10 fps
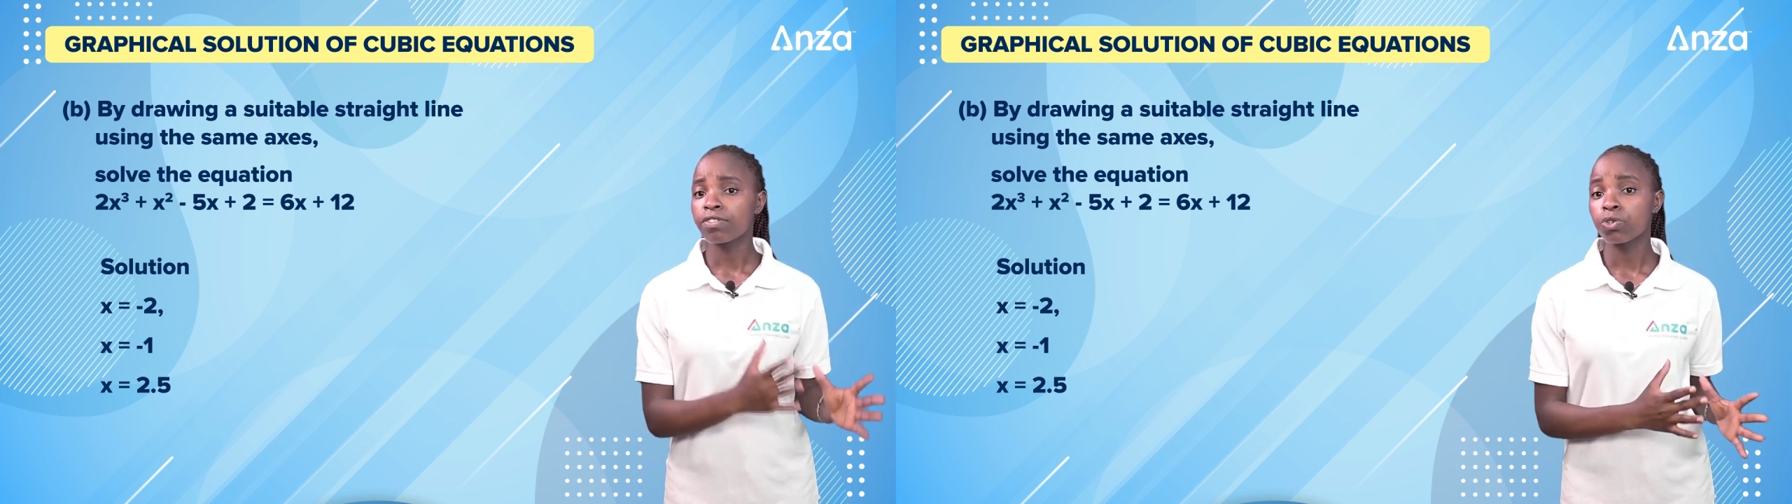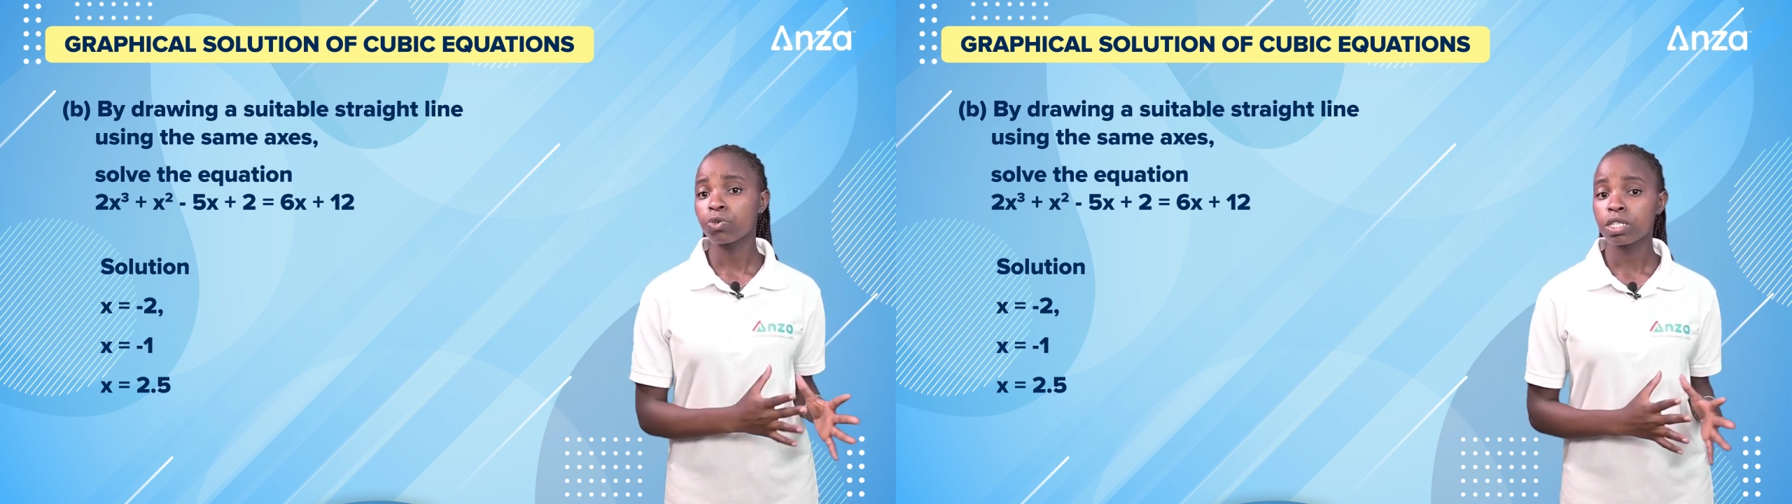
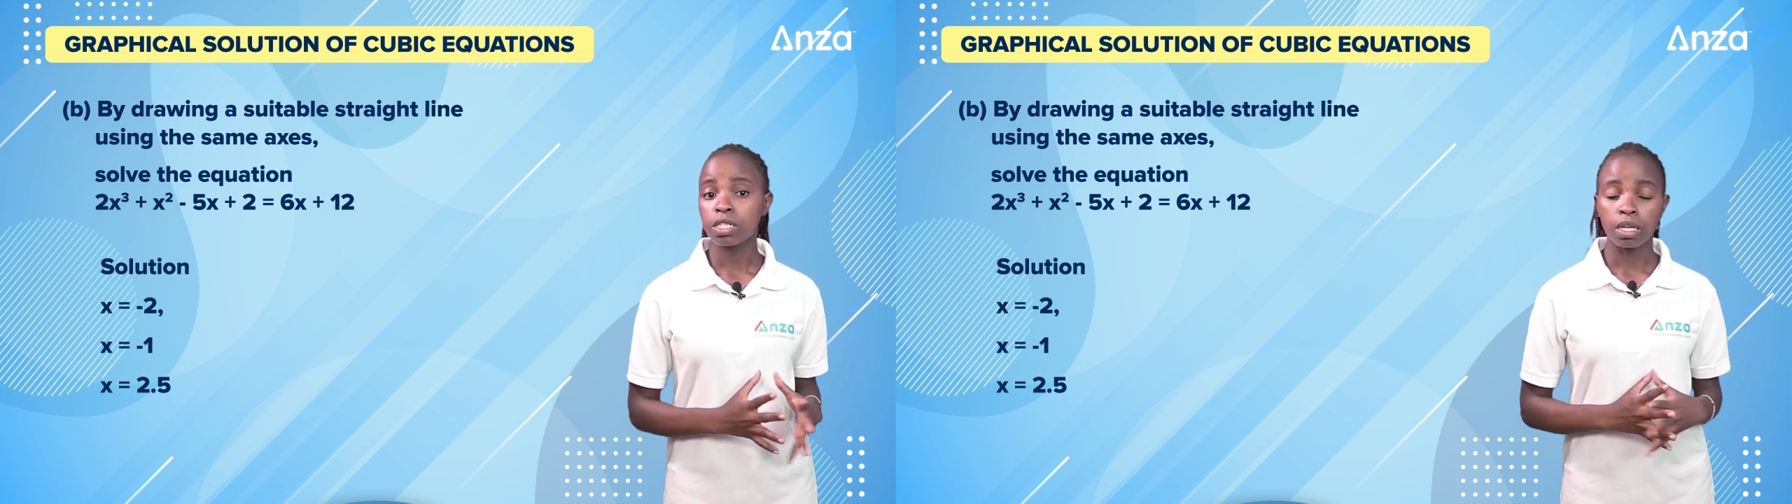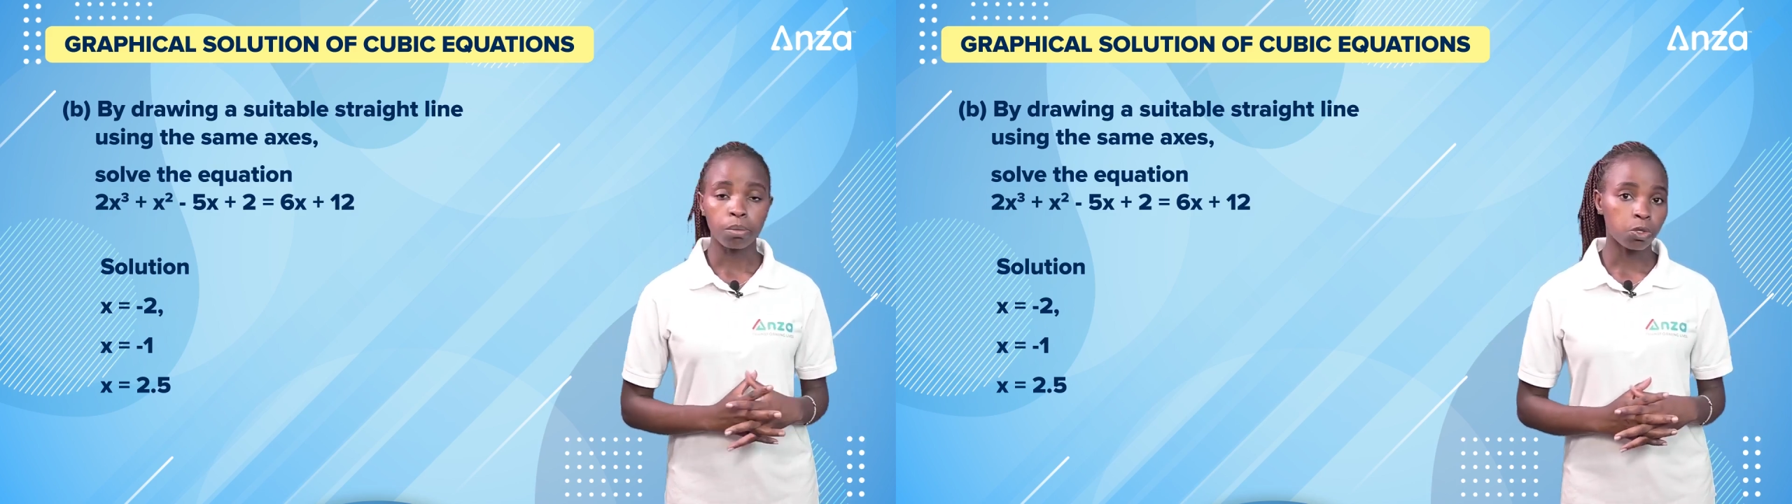
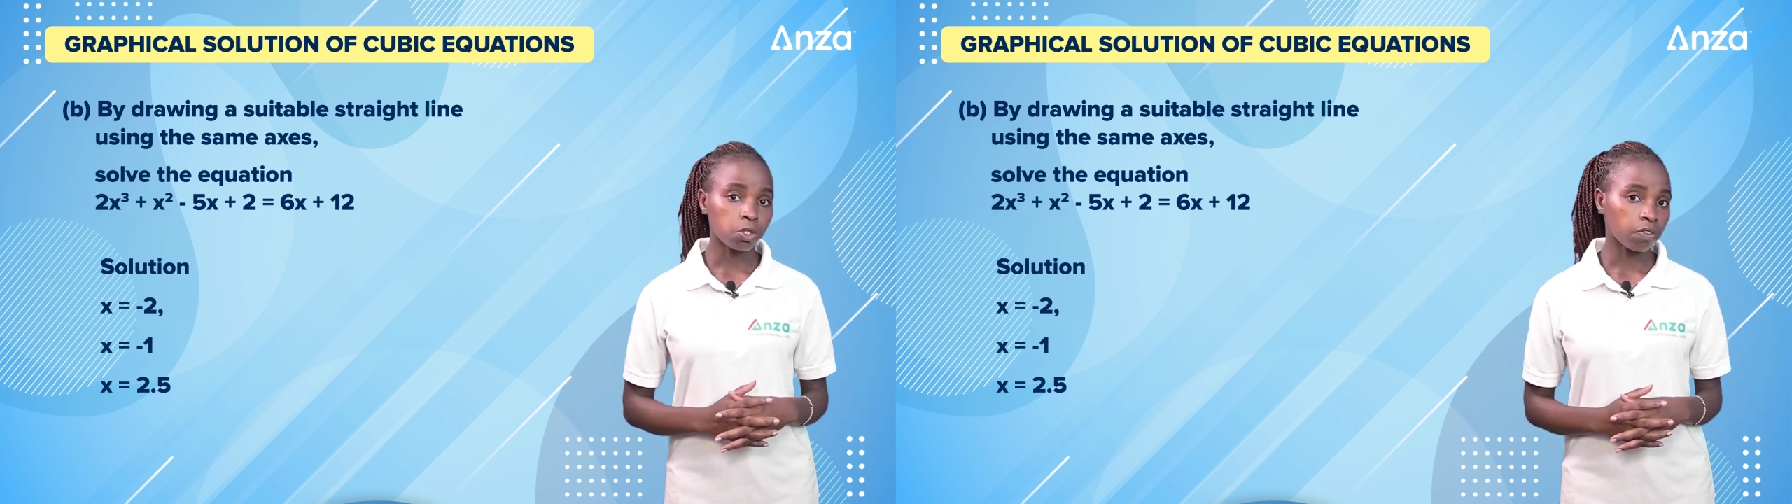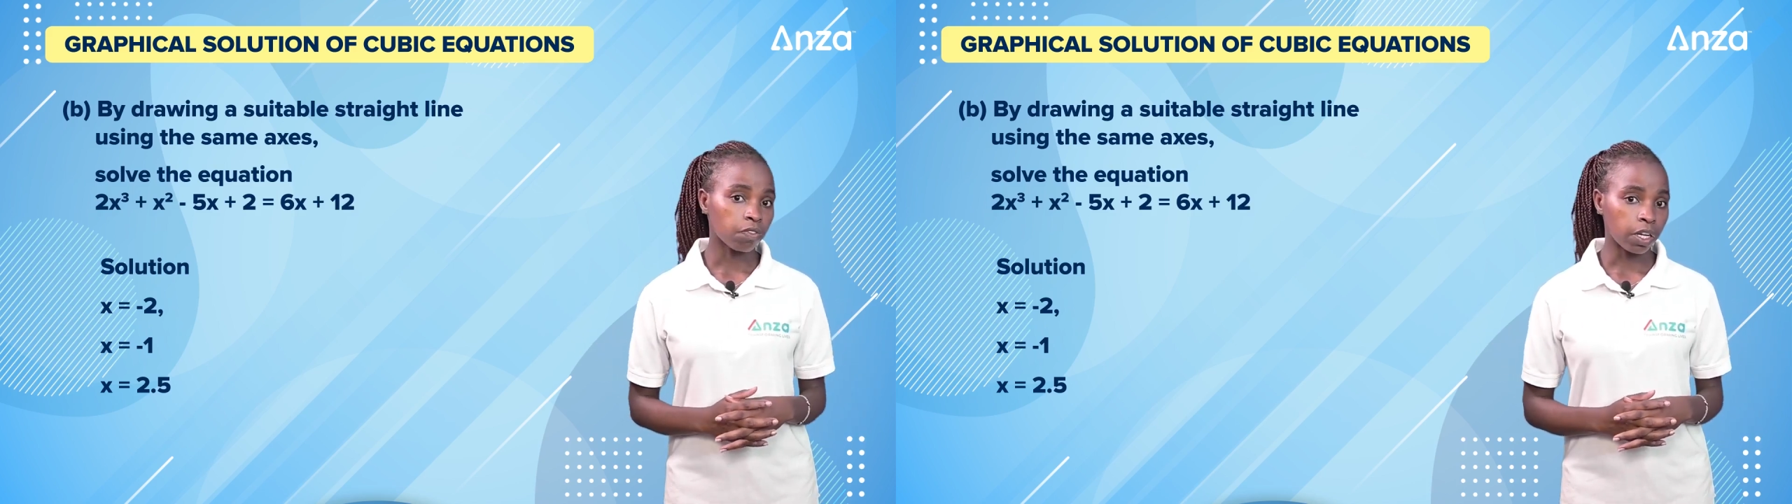used
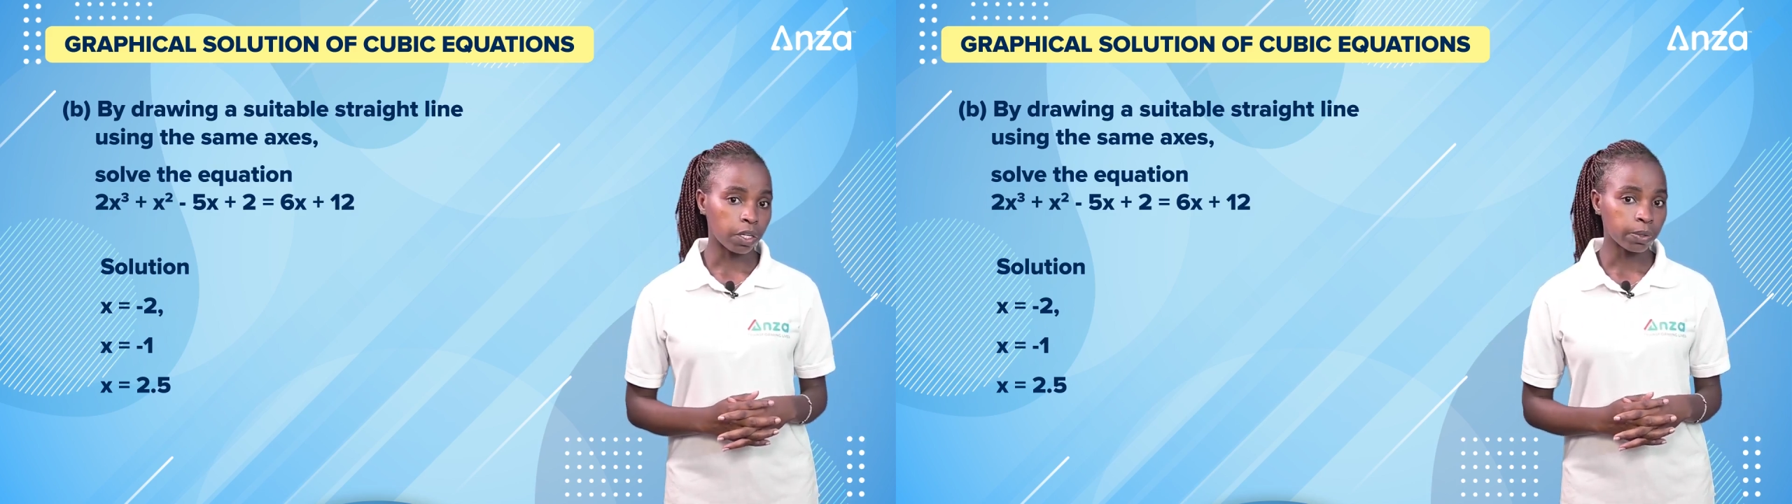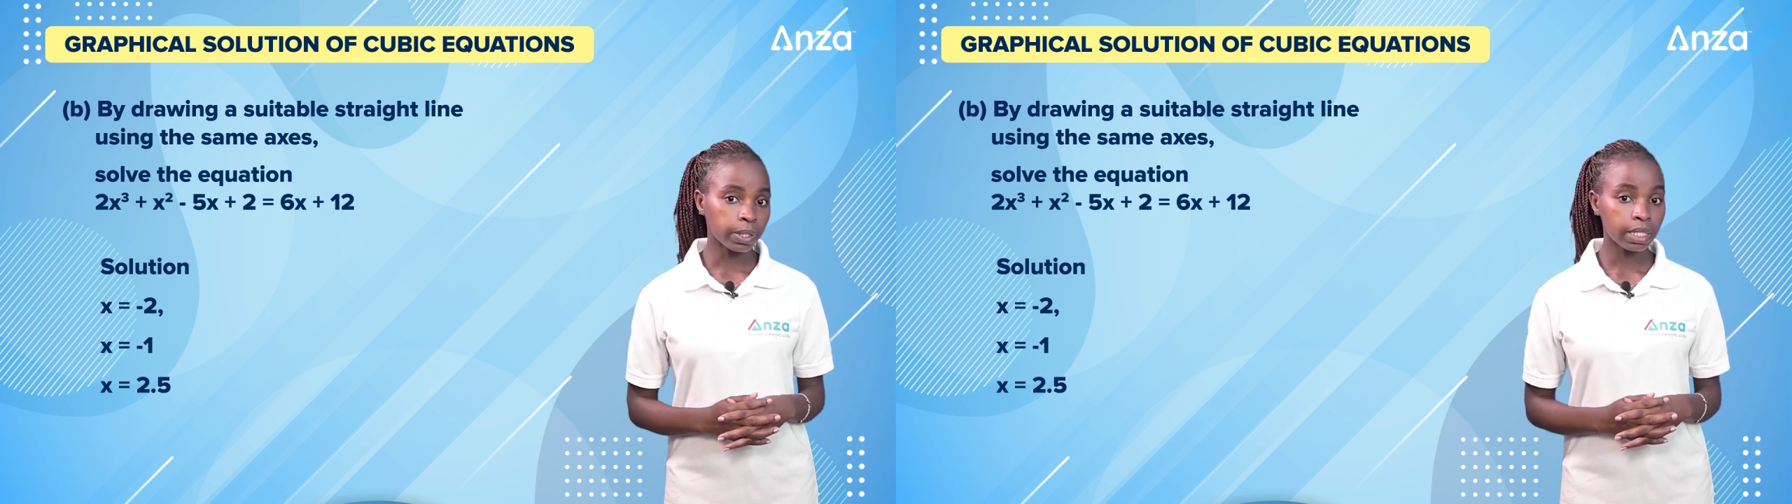tables of
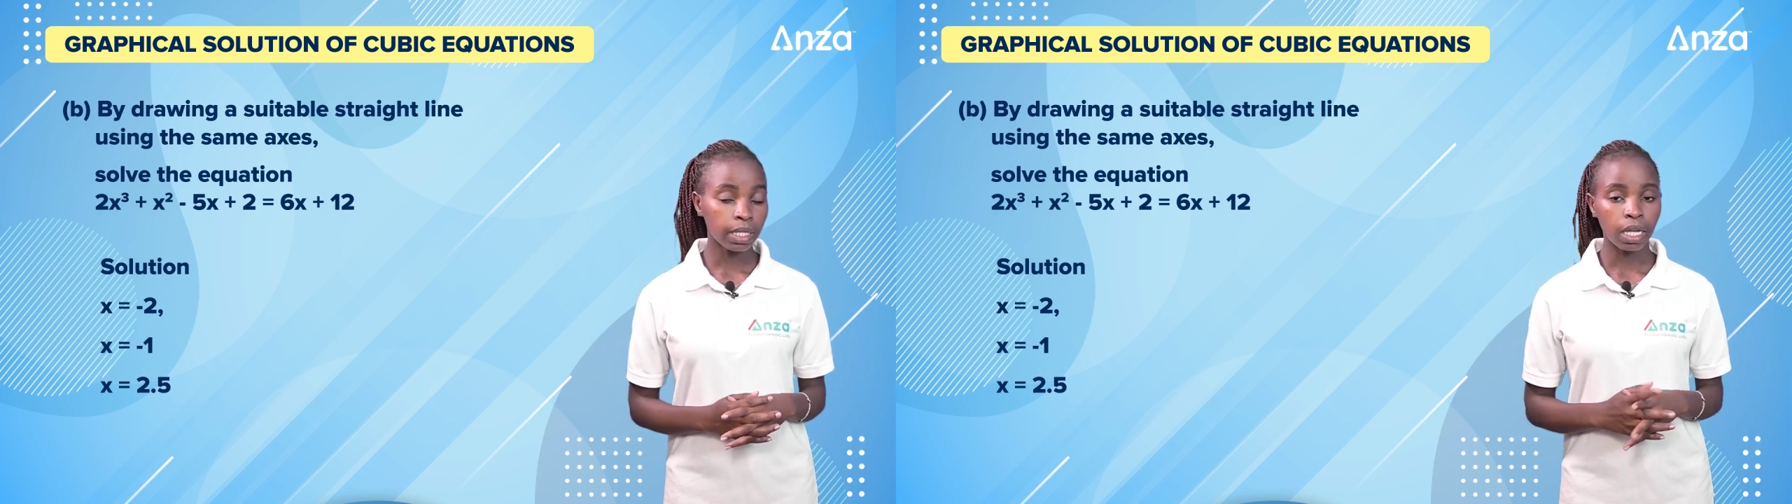values